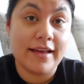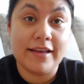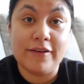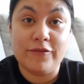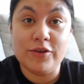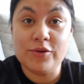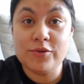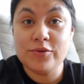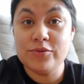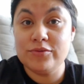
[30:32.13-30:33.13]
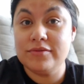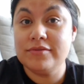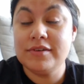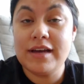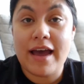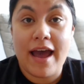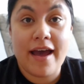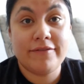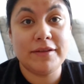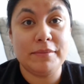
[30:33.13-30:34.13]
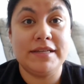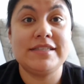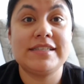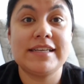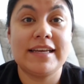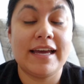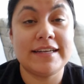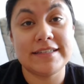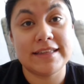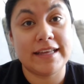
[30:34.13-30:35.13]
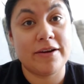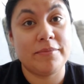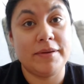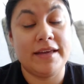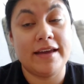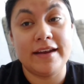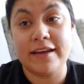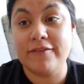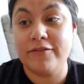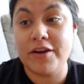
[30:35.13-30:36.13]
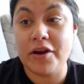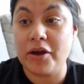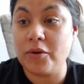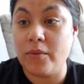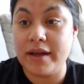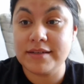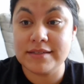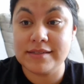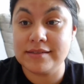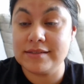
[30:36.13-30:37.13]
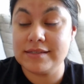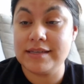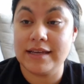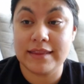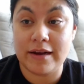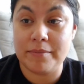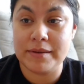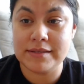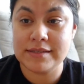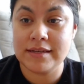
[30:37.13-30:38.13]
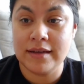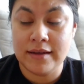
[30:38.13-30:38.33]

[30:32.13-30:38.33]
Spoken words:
if you have the means to get into therapy and can figure out a way to see a therapist,